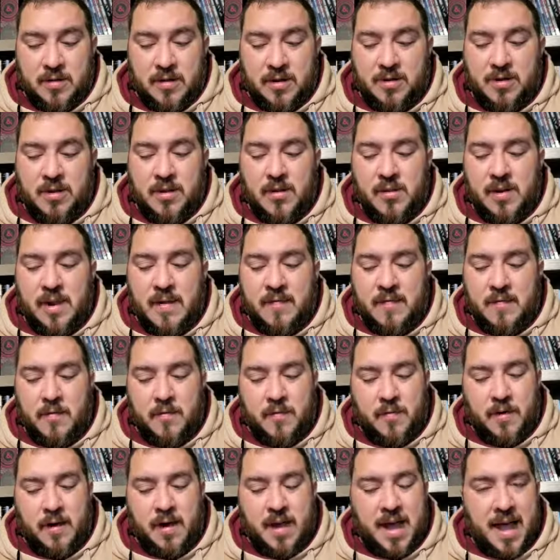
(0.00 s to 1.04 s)
There's no level
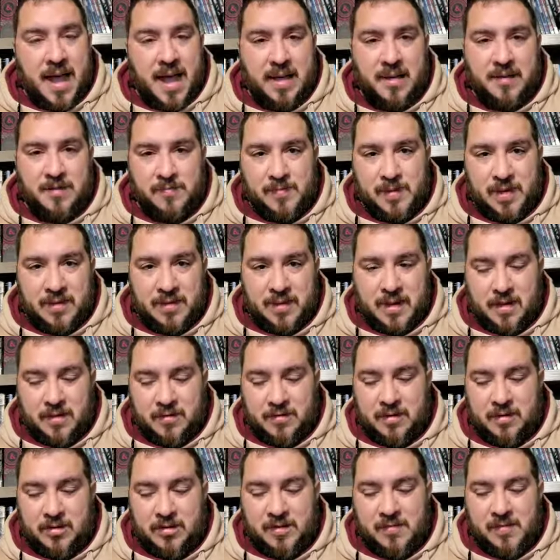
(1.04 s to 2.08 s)
where a Hex plus
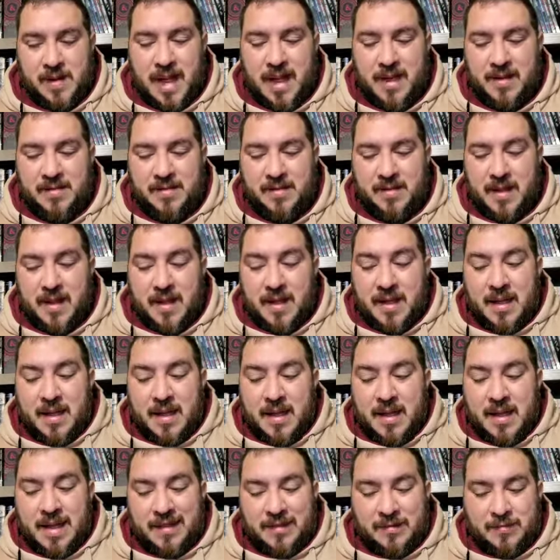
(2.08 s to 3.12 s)
Eldritch Blast
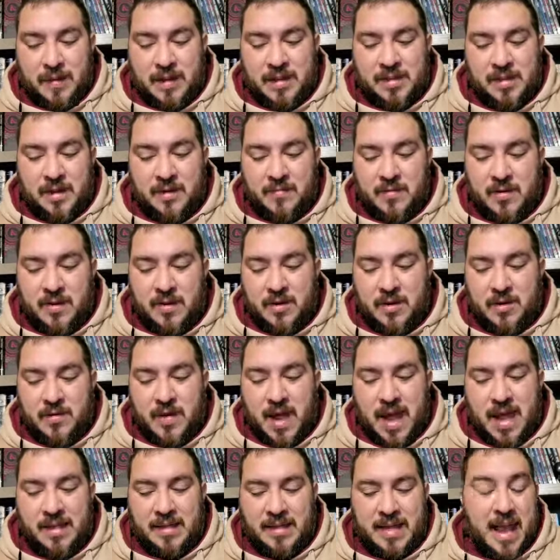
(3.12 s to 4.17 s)
especially when you
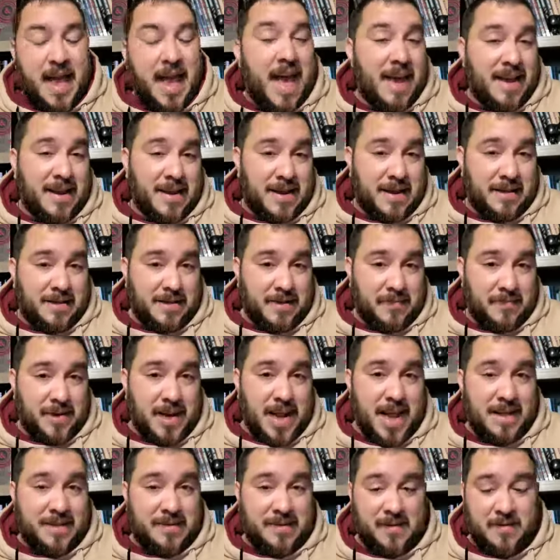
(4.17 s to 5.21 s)
add the agonizing
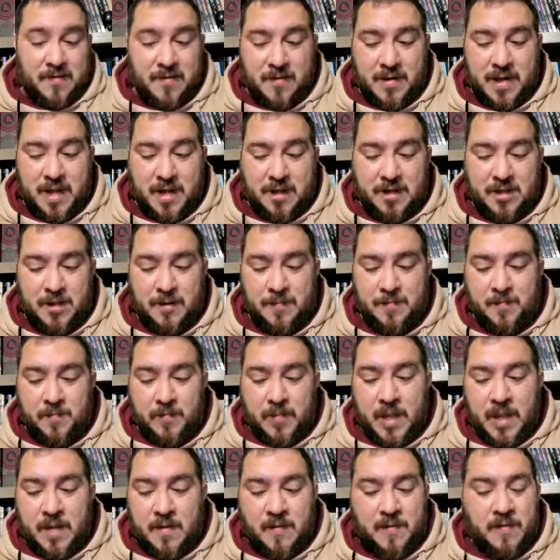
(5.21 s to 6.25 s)
blast invocation,
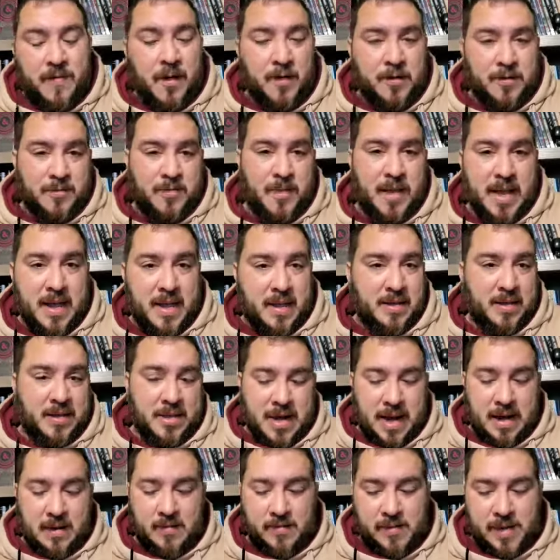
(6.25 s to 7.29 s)
falls behind
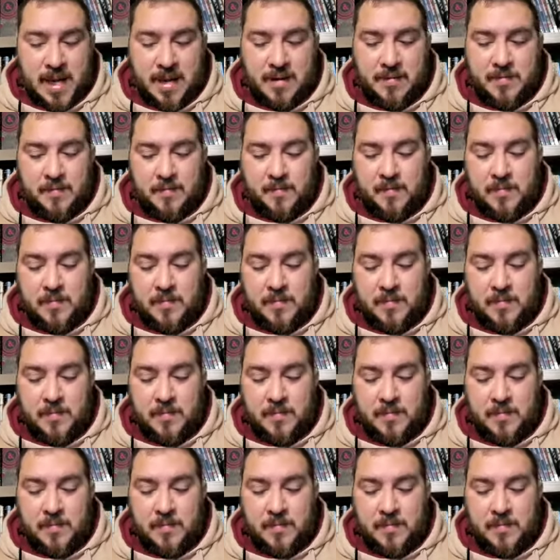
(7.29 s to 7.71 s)
Shadowblade.